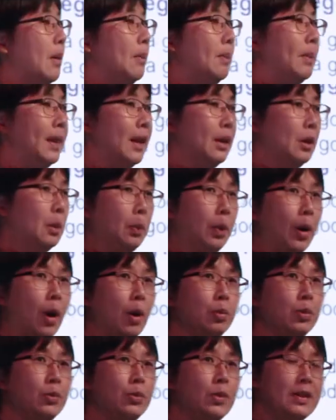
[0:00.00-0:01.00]
but then the
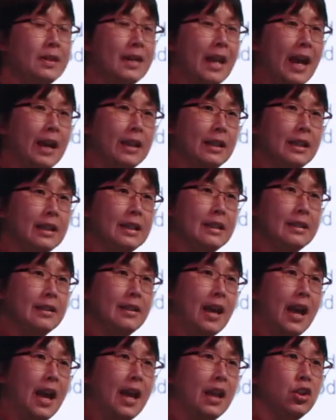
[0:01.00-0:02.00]
problem is that
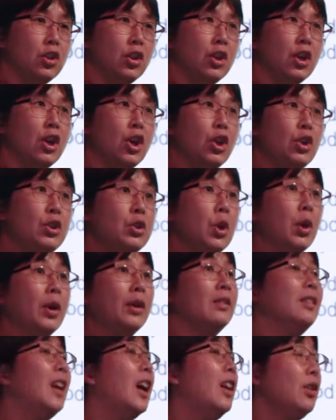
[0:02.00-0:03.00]

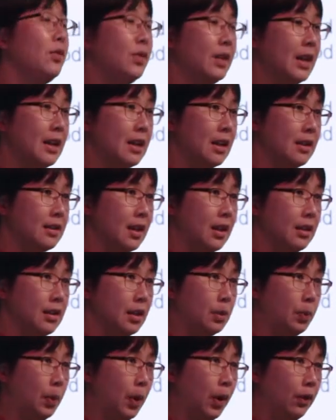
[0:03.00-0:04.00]
none of the data sets
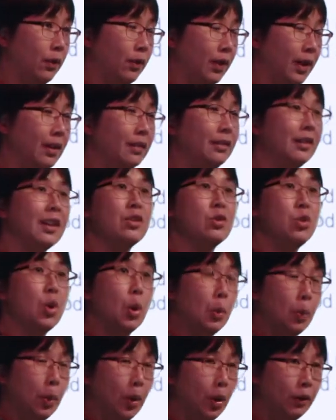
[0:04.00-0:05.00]
is perfect. There's
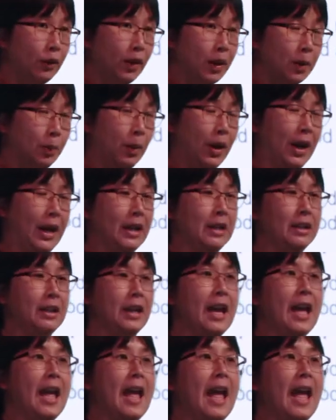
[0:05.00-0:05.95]
no perfect brain.